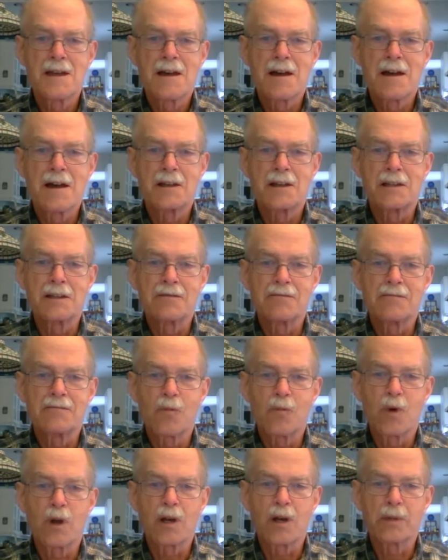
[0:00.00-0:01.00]
I didn't
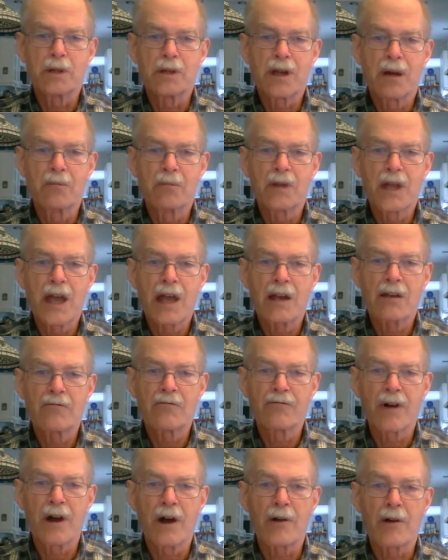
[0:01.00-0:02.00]
want to become cannon
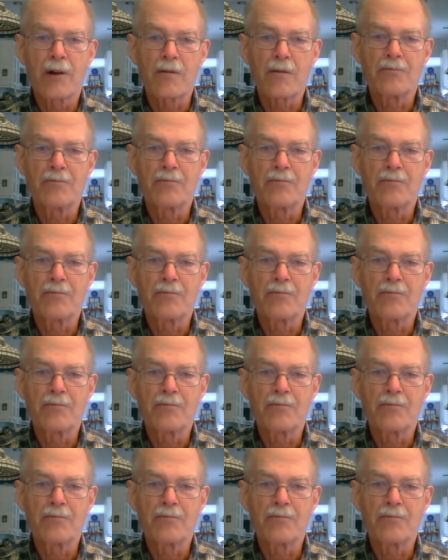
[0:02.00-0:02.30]
fodder.